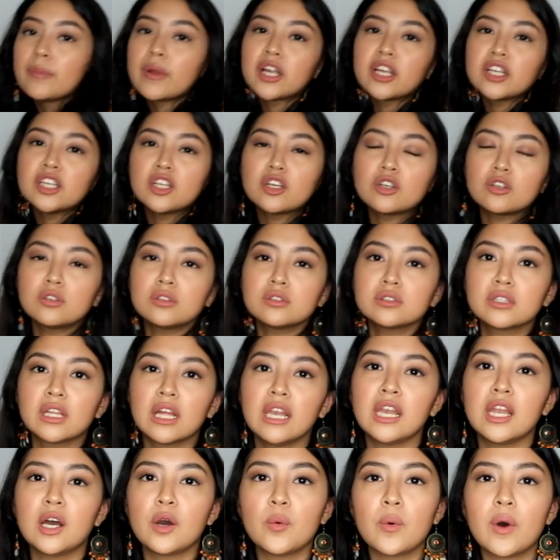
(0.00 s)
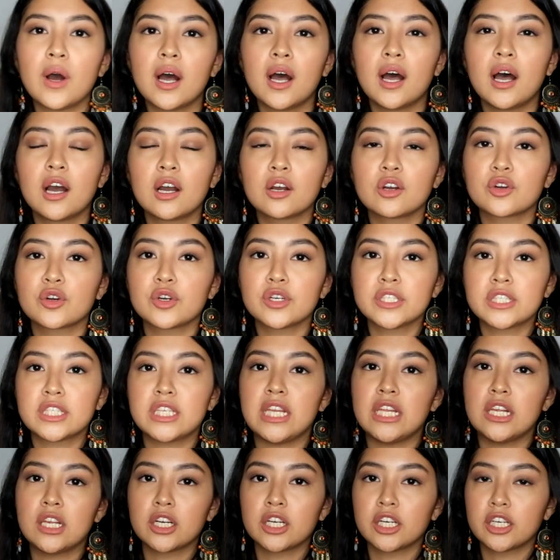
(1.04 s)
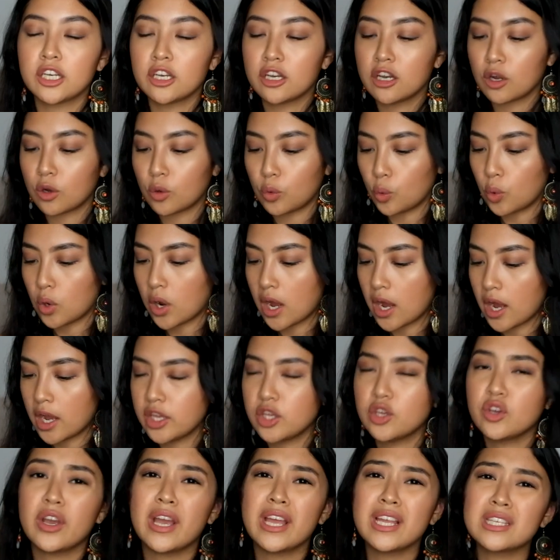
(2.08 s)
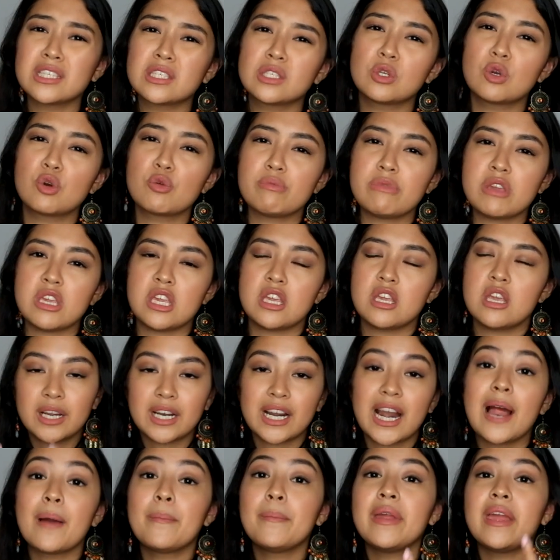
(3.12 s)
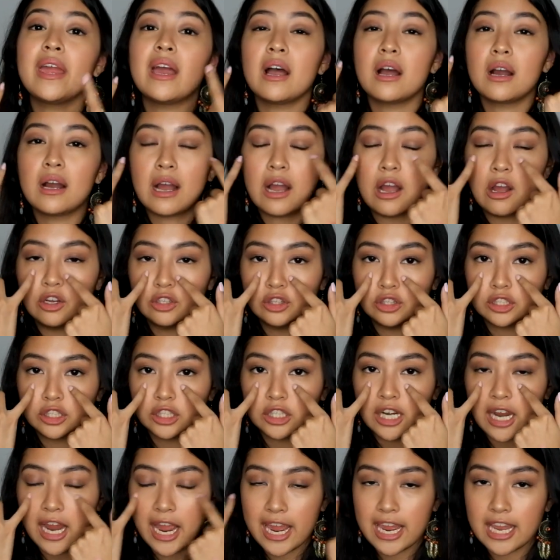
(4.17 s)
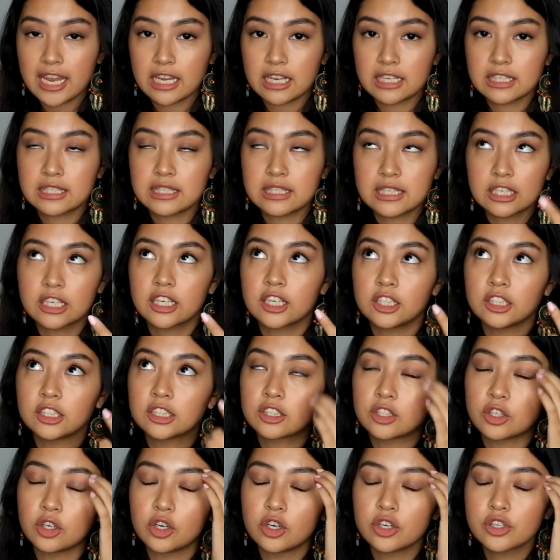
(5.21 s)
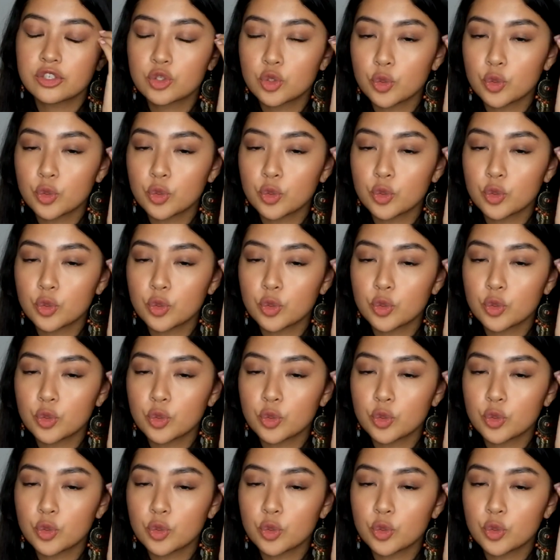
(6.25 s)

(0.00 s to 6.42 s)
Meron akong dalawang concealer na nakuha. You guys know me. Grabe ang under eye circle ko.